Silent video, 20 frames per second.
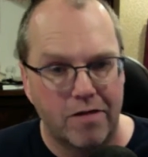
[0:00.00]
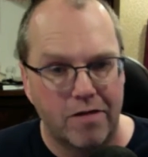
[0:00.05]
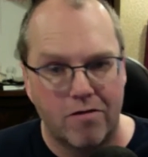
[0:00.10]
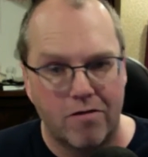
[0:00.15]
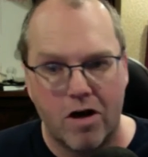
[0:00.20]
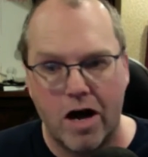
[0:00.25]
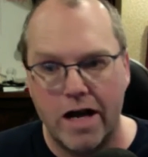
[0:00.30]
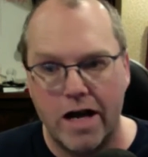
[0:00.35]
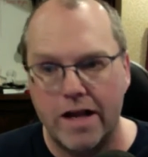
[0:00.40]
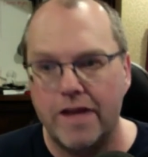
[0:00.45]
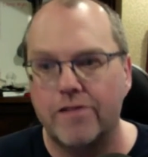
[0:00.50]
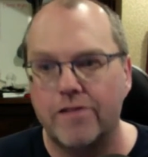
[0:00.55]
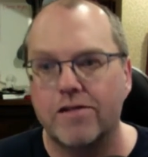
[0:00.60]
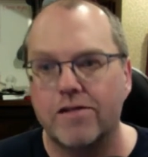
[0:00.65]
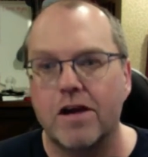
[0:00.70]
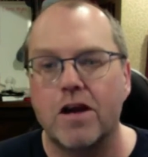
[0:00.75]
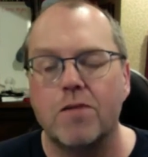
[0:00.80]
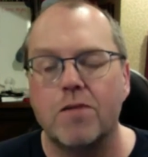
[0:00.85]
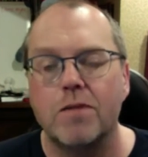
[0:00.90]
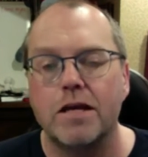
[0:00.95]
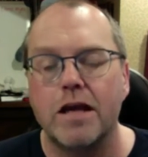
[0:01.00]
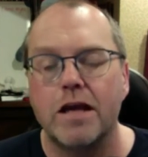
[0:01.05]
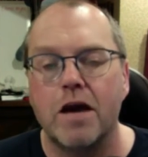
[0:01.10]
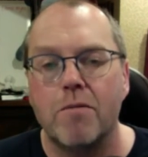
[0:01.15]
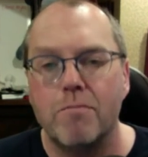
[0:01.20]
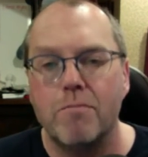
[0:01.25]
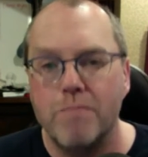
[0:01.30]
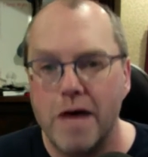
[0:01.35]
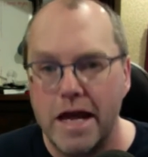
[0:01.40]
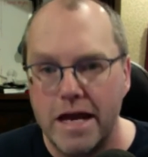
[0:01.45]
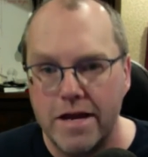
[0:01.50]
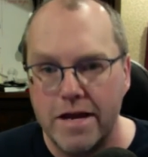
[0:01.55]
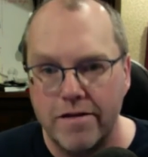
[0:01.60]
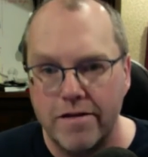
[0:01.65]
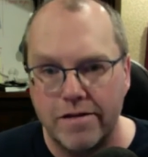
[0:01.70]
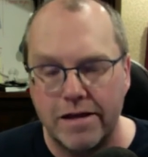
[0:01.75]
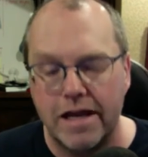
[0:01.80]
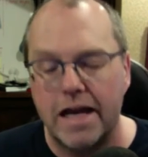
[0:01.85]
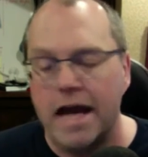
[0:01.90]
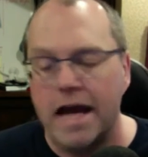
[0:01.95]
Right? It's going to be
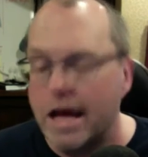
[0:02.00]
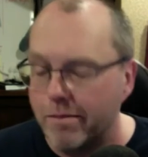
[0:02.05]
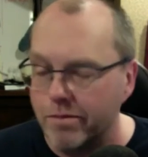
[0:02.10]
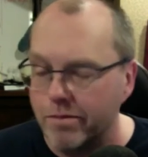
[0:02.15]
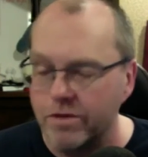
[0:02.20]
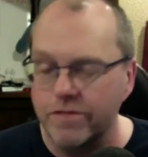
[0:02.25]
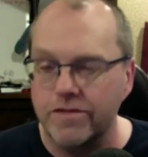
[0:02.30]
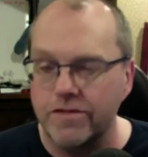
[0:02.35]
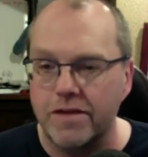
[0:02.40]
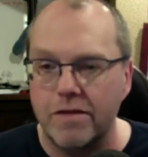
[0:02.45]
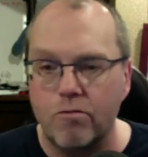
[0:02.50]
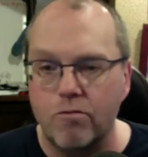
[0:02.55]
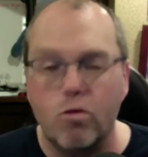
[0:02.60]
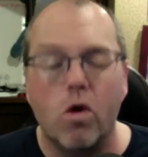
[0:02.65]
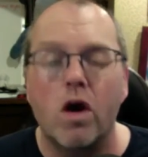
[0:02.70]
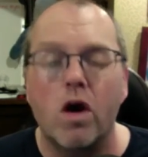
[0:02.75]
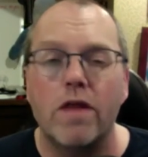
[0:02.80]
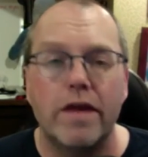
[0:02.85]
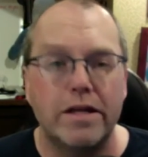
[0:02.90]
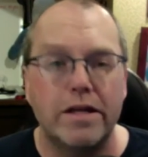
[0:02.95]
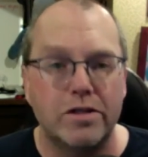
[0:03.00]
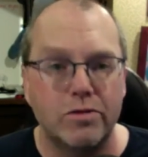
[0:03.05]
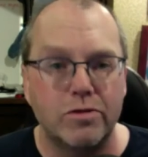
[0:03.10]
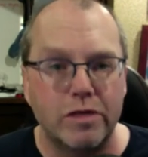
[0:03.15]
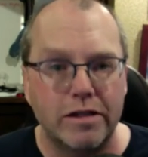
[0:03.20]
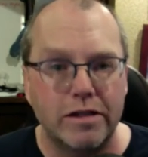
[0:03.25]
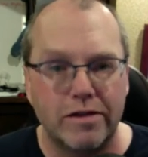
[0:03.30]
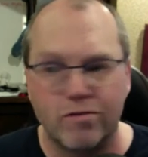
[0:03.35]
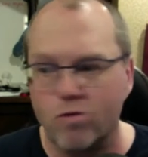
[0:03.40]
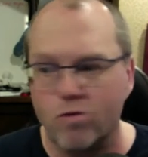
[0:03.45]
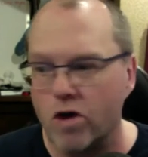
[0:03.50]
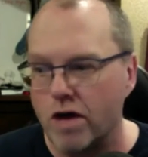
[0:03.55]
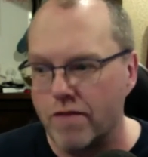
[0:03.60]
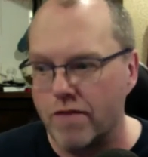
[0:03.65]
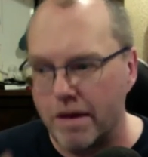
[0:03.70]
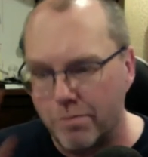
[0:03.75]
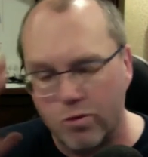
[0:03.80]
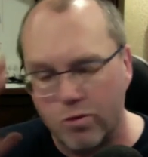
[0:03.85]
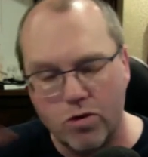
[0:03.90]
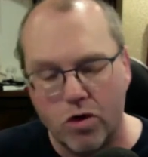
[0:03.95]
amazing. And Apple have said, why are they doing this? Why have
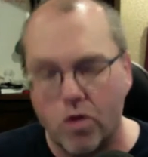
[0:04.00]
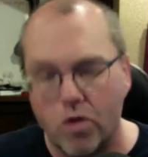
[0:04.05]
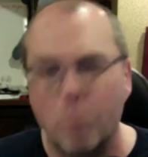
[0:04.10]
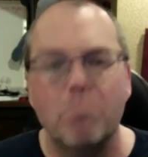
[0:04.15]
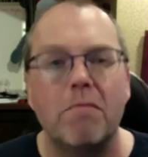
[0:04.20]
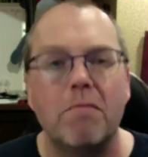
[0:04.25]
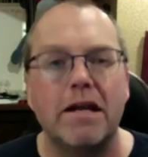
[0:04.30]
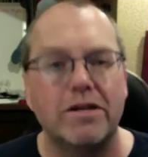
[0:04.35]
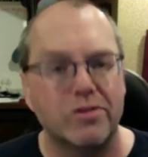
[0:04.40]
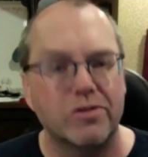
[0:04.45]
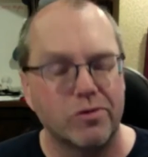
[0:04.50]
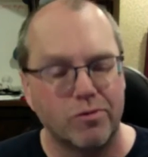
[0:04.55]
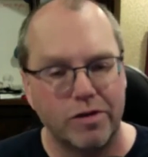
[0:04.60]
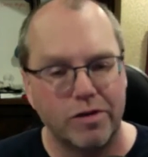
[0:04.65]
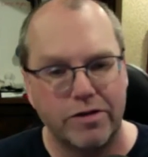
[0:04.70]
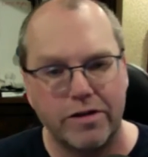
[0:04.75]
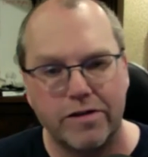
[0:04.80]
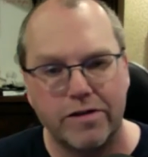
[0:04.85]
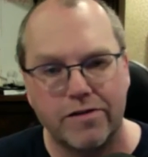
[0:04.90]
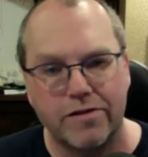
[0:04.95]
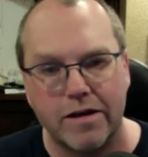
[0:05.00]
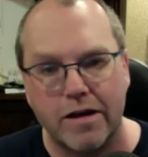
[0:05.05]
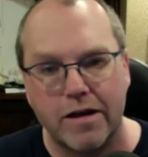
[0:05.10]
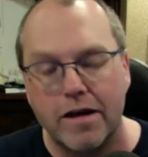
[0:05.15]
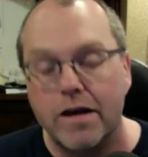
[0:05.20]
Apple gone mental with this?